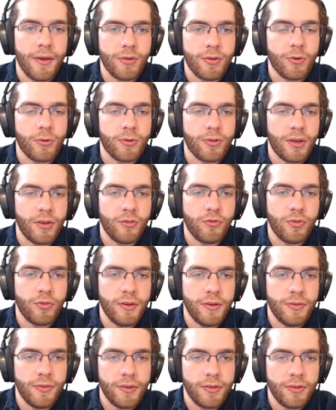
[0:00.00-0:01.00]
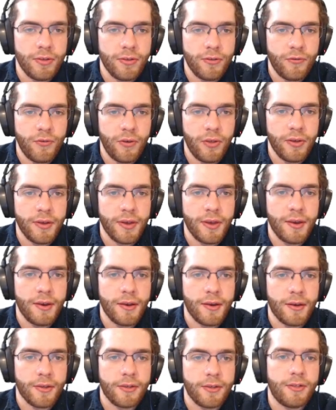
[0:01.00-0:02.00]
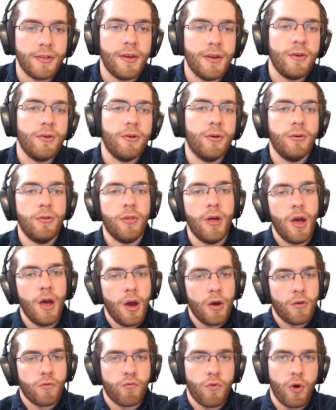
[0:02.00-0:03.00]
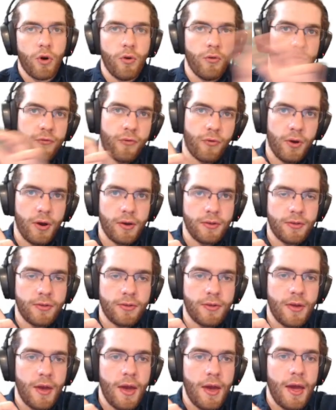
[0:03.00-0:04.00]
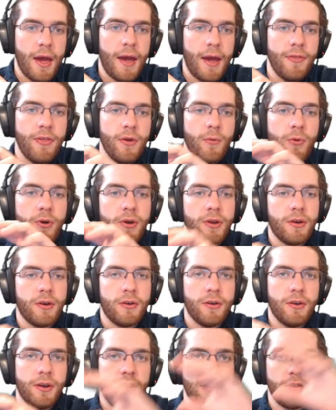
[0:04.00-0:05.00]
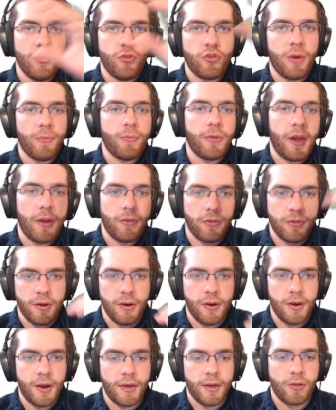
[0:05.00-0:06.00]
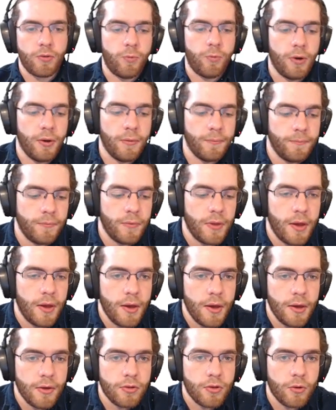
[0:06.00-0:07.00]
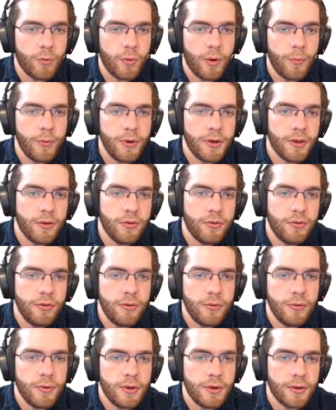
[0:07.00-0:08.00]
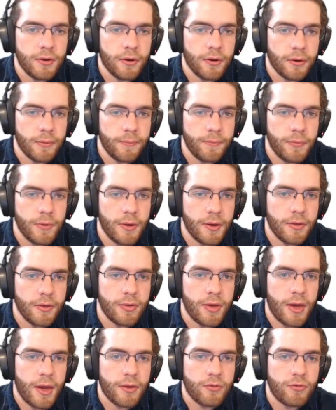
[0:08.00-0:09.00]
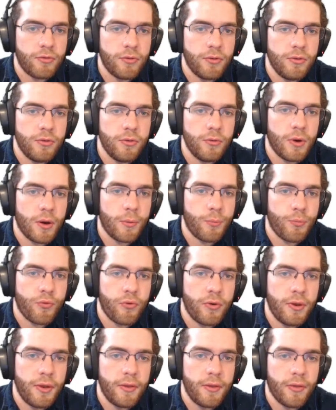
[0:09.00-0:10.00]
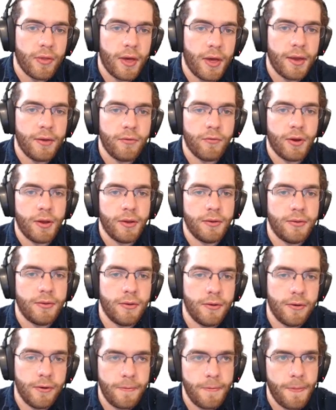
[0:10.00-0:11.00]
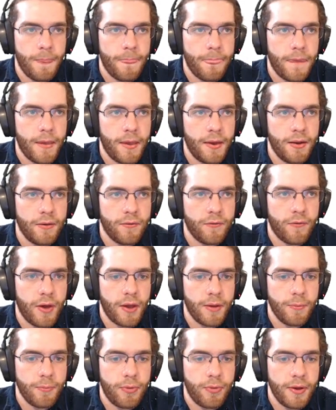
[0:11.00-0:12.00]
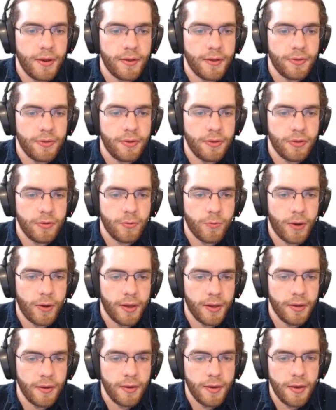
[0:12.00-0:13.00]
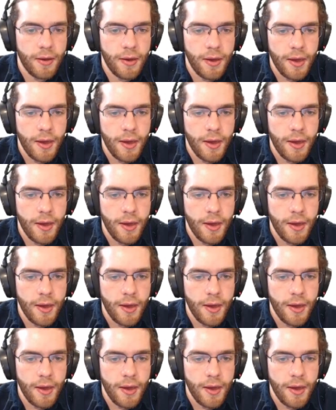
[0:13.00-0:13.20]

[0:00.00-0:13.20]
so essentially, this is filling in a single row for us. And then we're going to need to jump down to the next one. So what we can do here is actually do a print line right here. And if I play it this way,